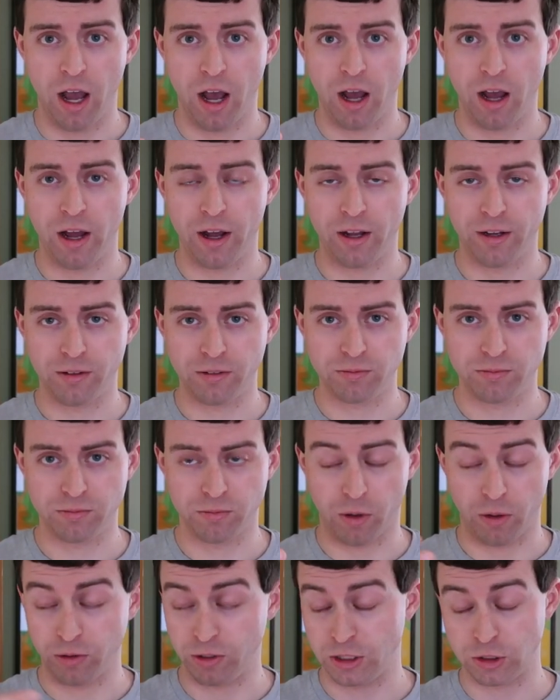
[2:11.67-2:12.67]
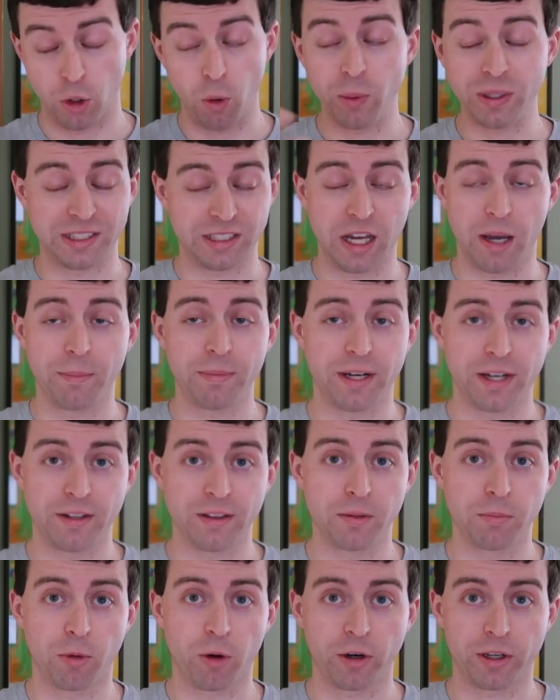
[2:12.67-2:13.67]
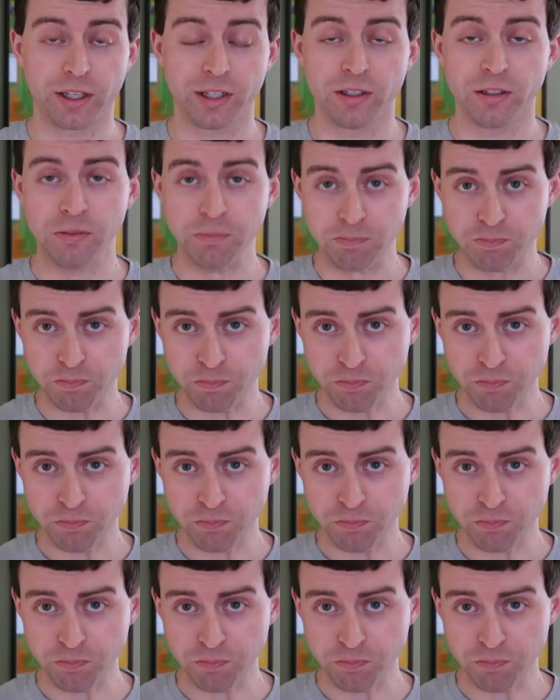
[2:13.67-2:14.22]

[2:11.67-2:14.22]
It's always dominated the market.